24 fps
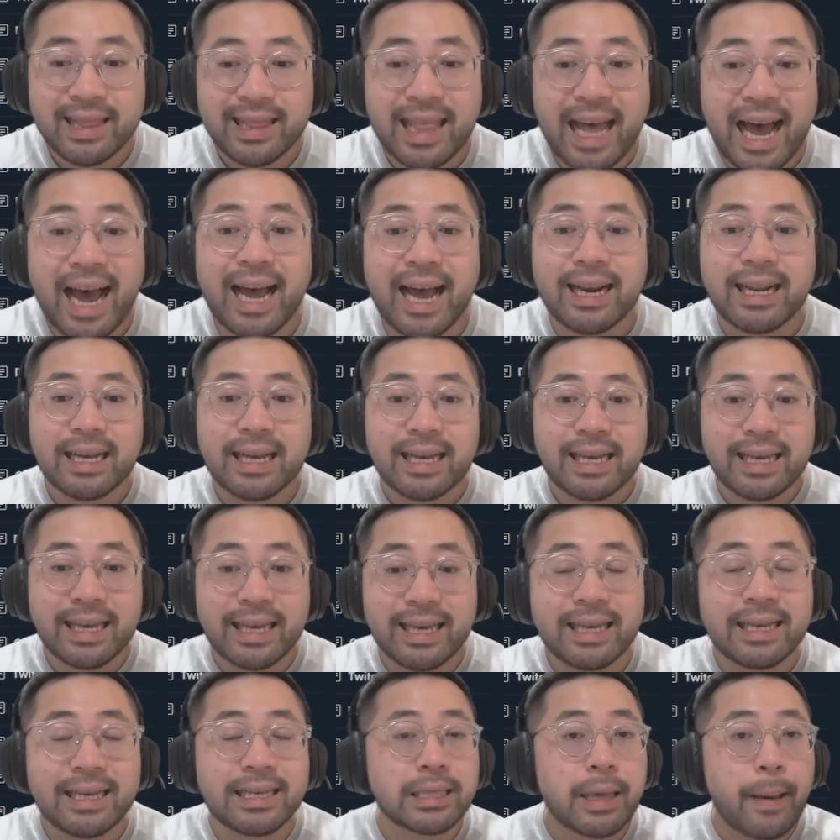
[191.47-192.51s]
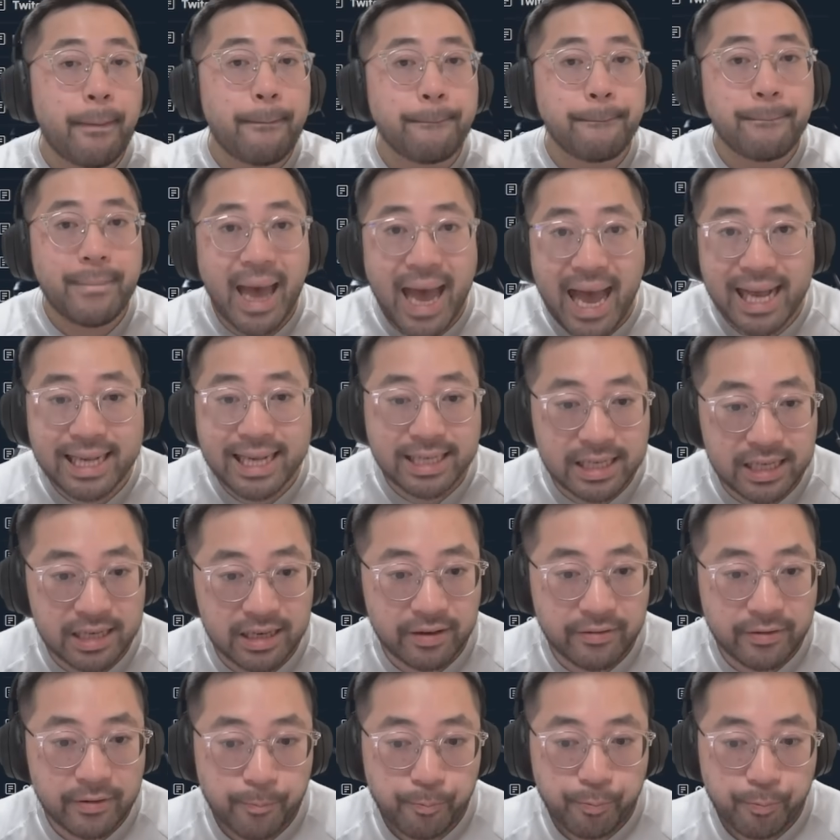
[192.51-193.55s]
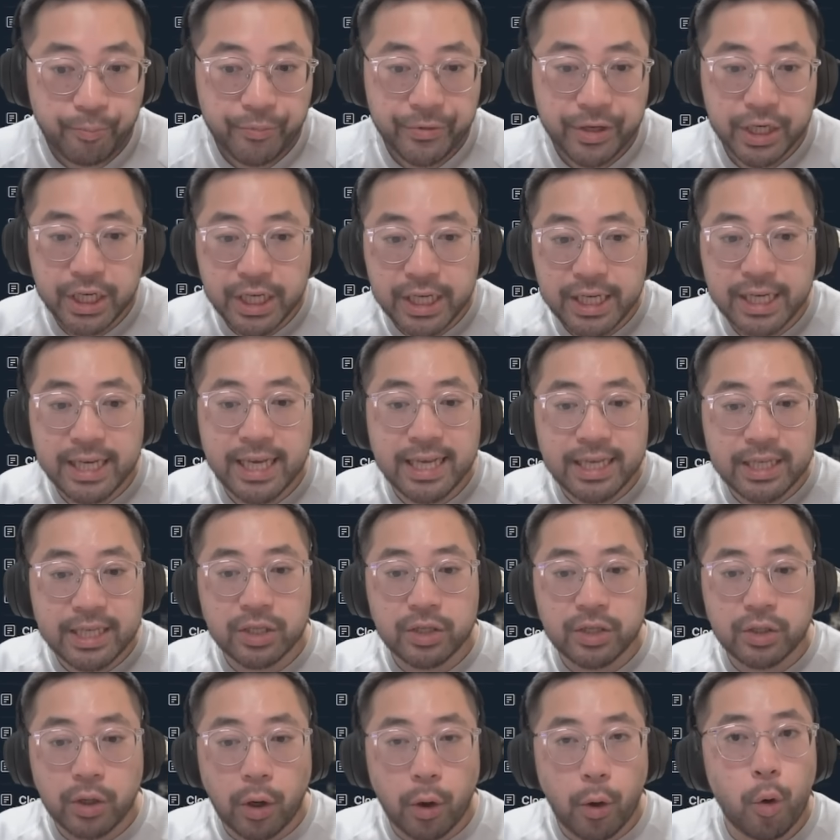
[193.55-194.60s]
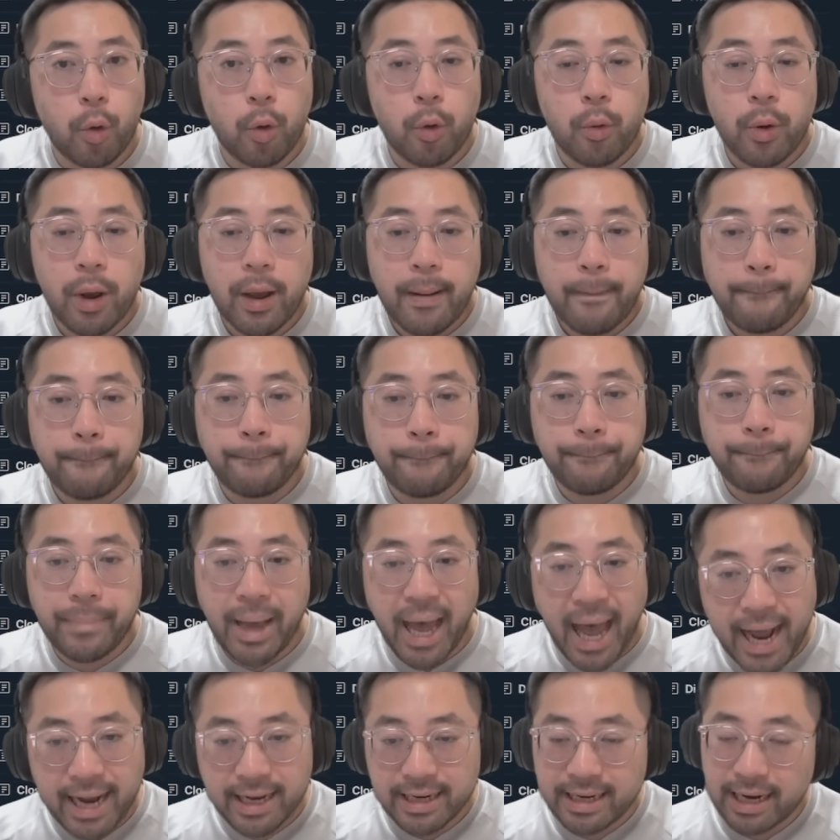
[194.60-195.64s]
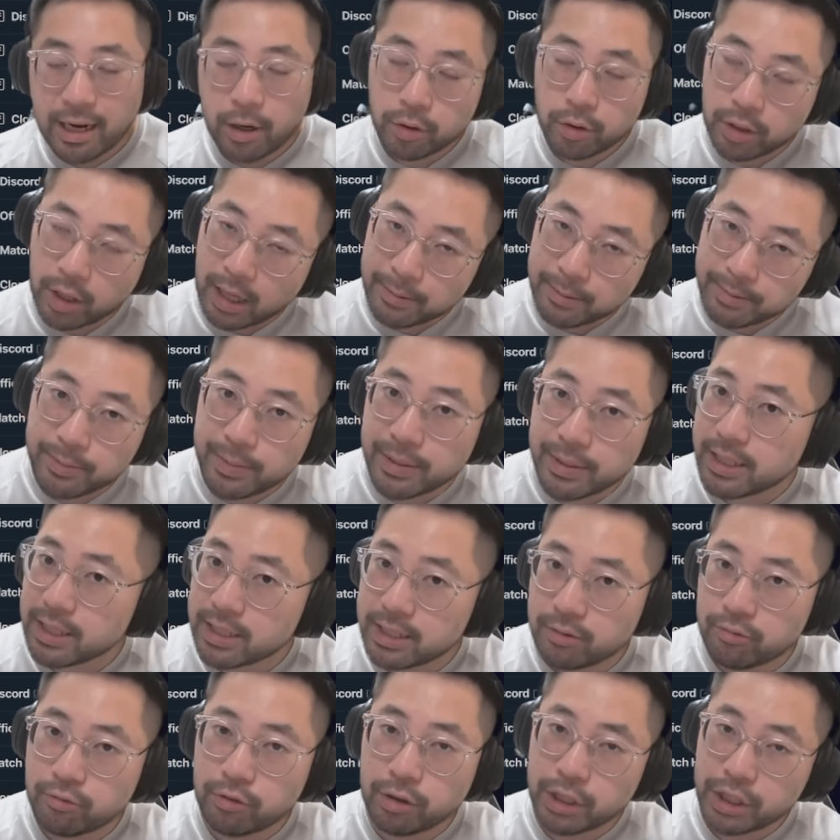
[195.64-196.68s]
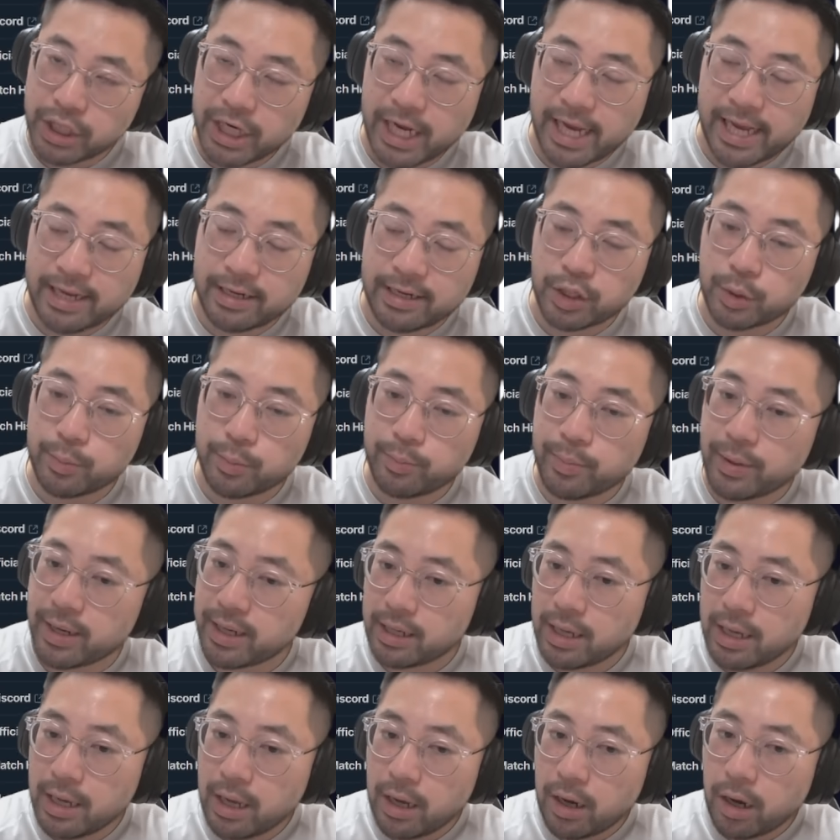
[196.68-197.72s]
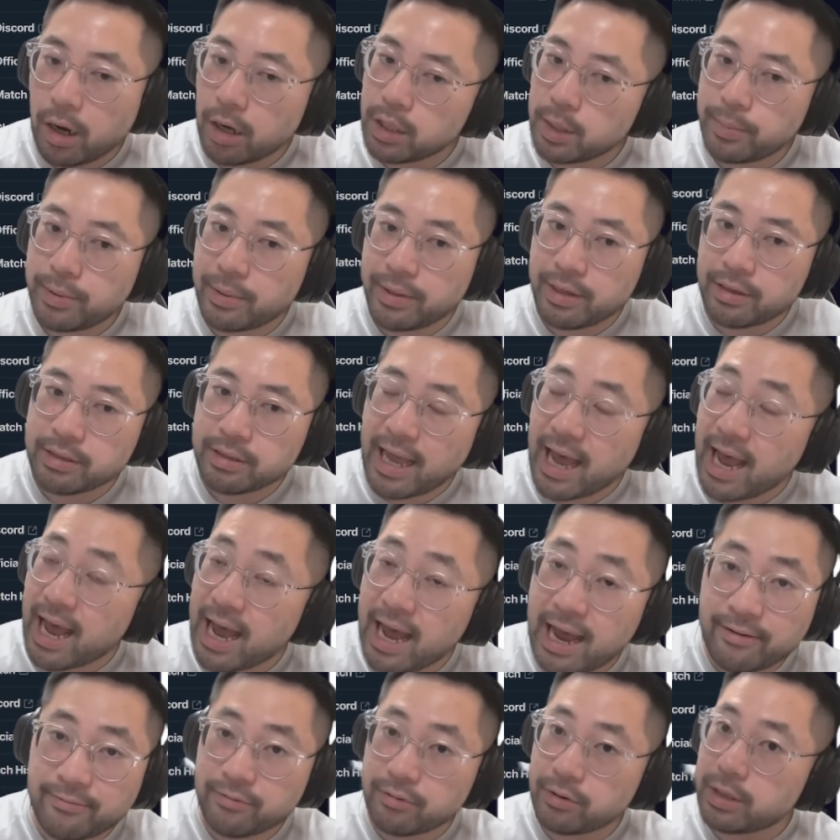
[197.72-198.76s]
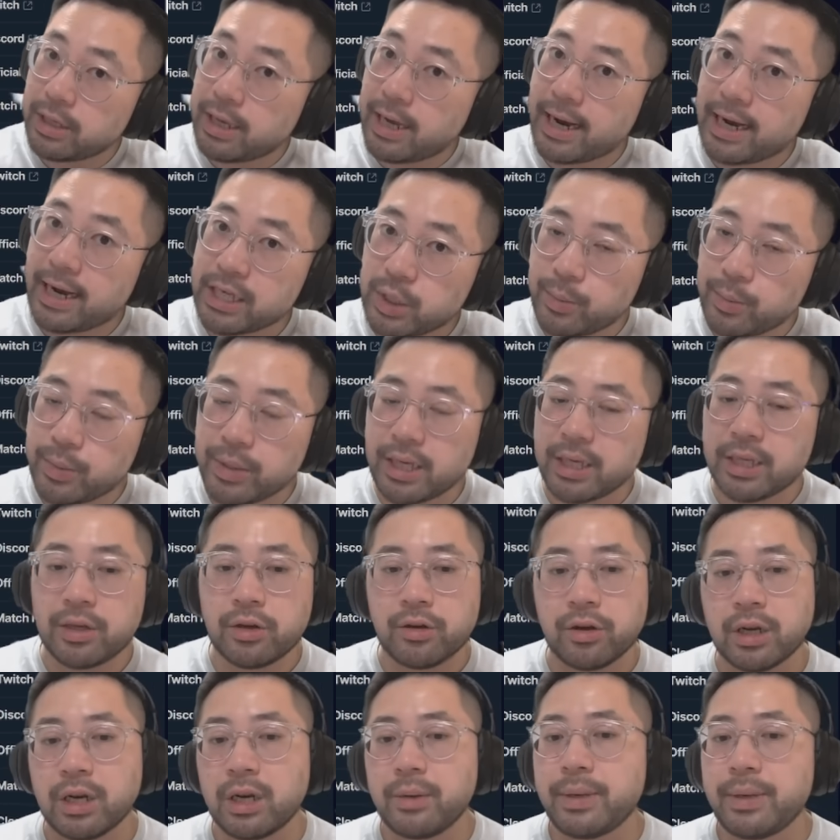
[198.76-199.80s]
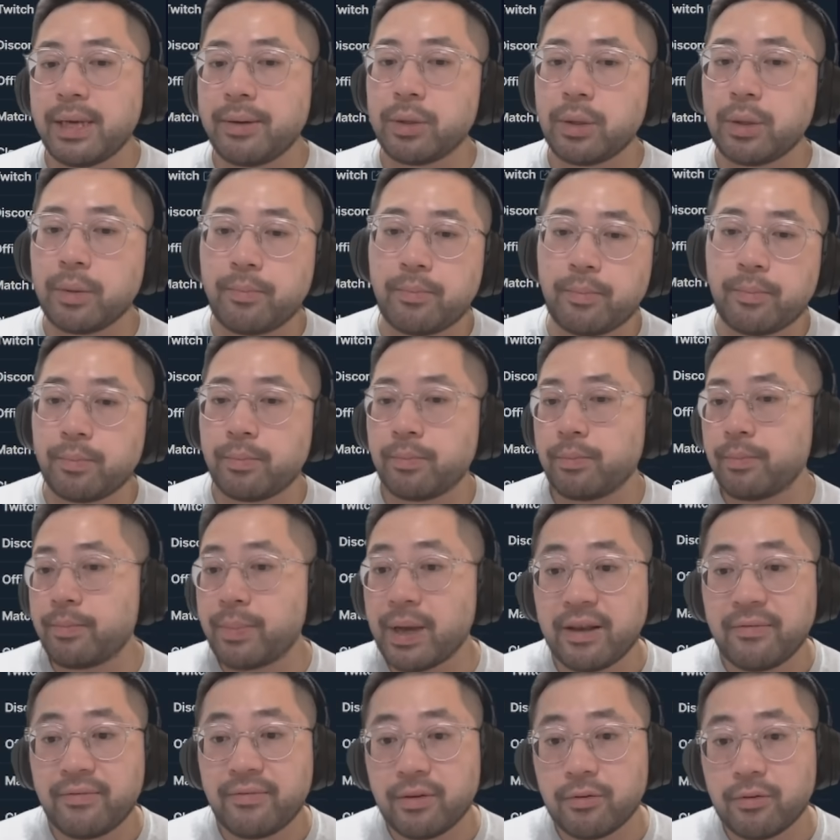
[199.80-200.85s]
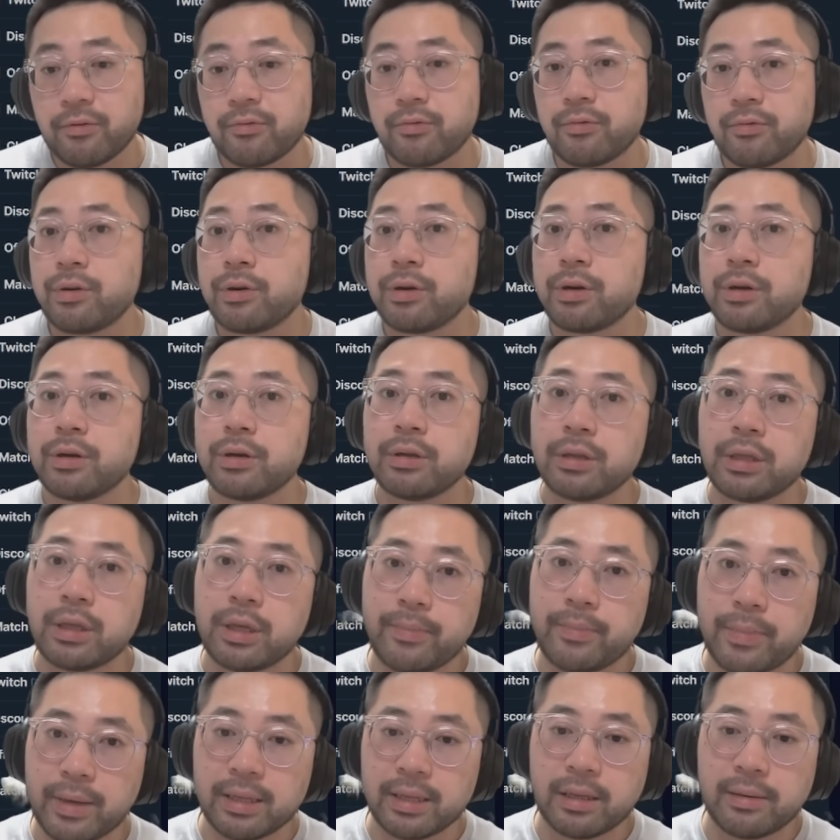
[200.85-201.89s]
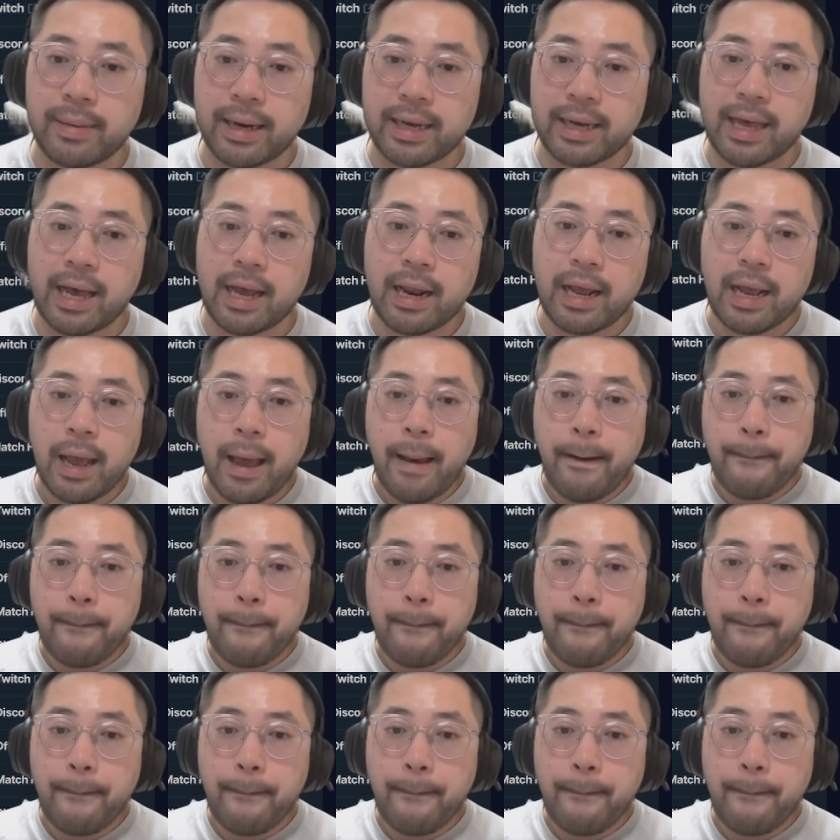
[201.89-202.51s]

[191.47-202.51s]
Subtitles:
That is massive. She is so back. Now, her top speed doesn't really change, but all the players that have really high speed, you're going to be able to benefit really bigly by that.